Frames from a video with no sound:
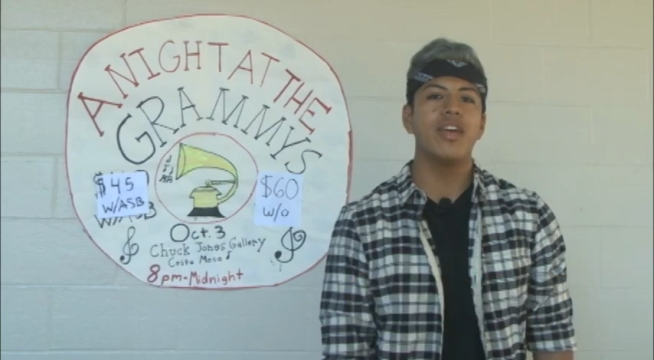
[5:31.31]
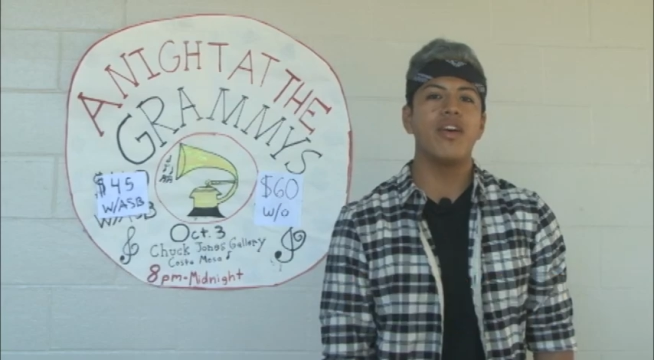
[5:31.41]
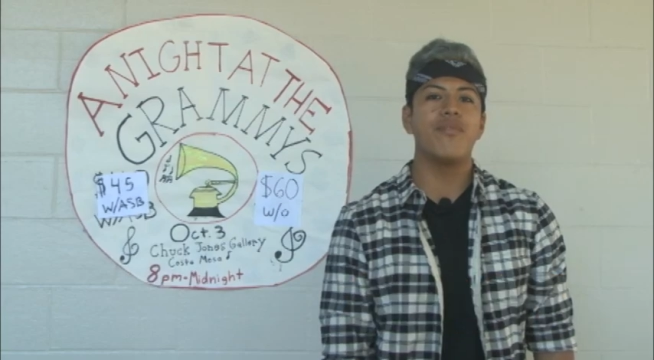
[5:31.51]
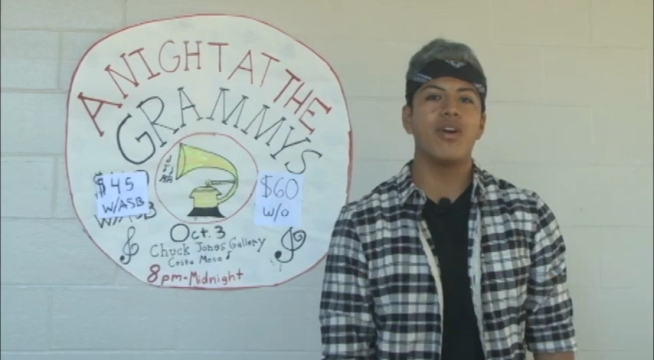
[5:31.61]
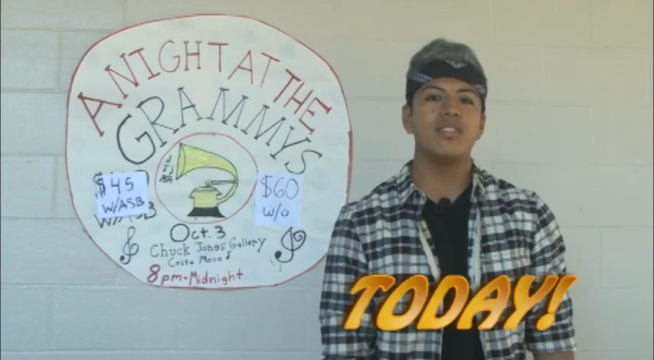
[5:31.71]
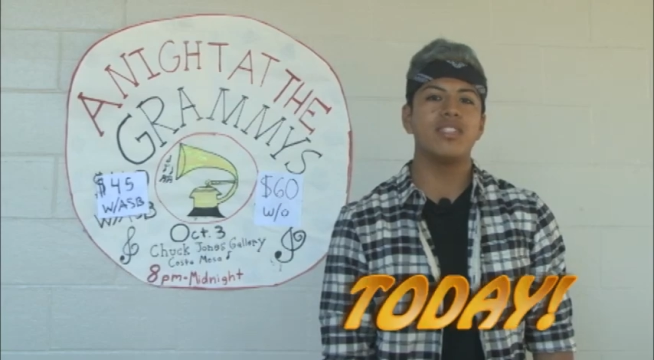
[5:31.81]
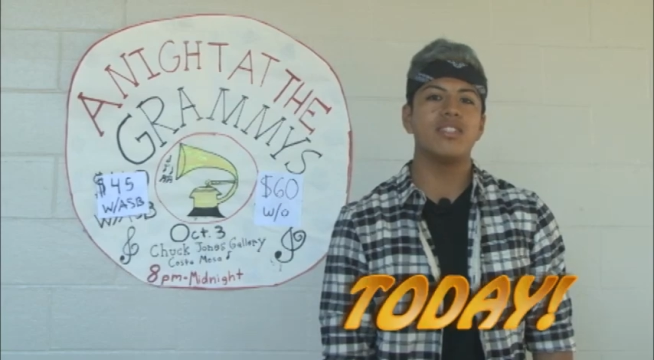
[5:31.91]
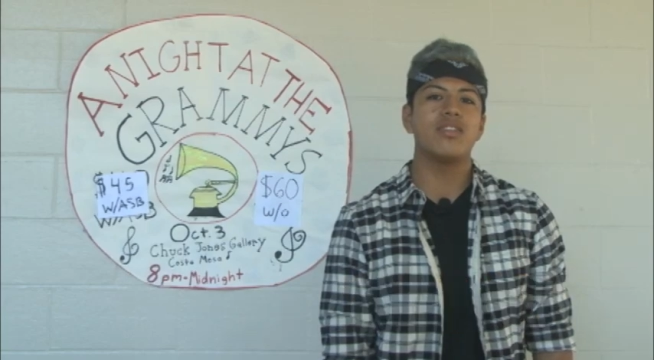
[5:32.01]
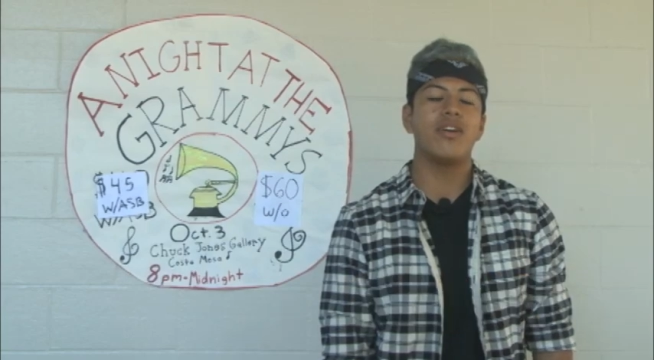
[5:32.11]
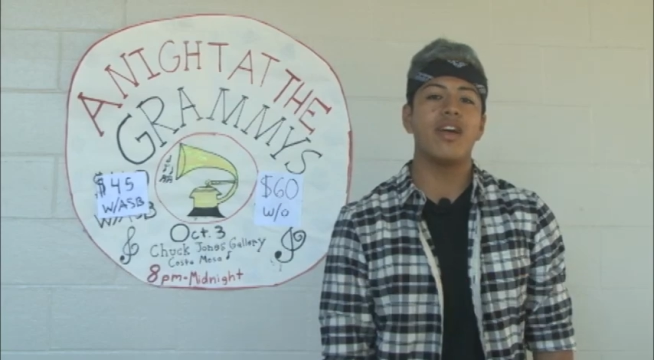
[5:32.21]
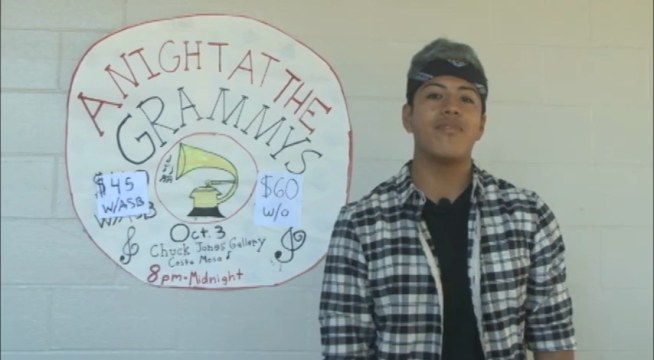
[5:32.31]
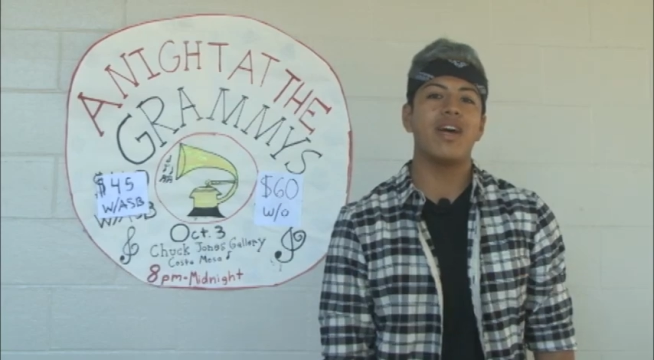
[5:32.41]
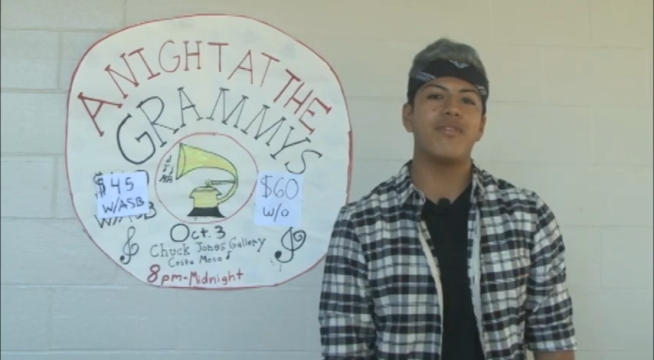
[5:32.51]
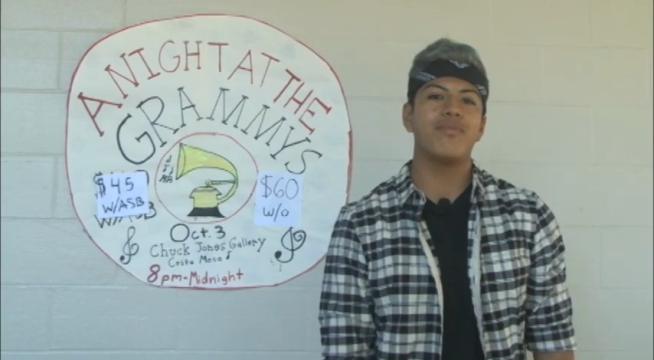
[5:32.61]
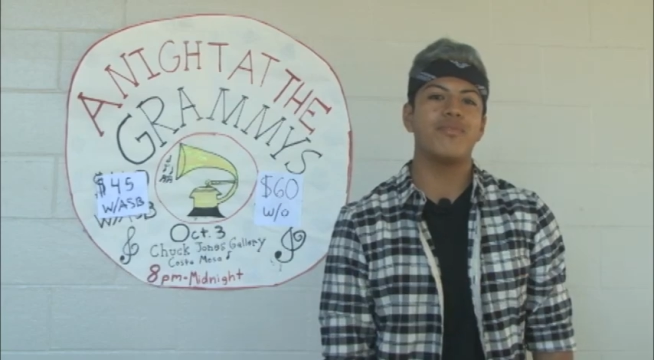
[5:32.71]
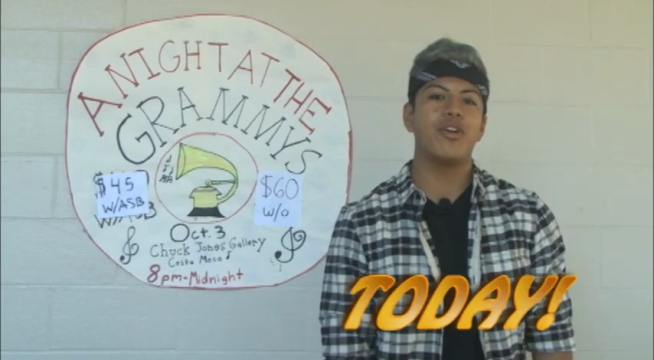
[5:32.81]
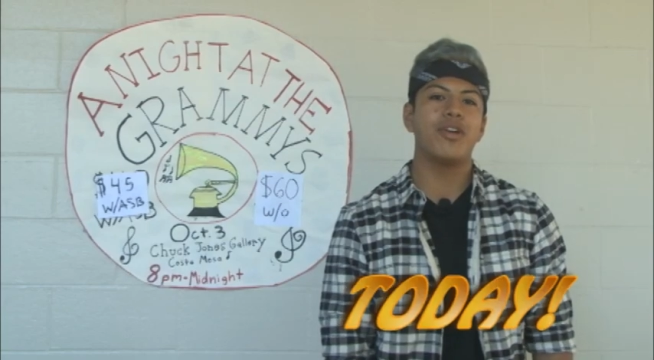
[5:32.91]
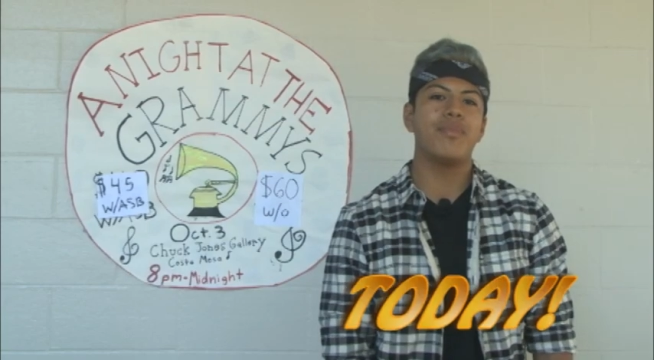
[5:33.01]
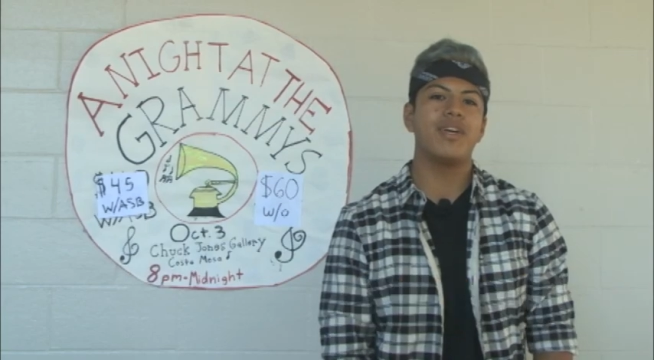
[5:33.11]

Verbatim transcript: and varsity starting at 5.30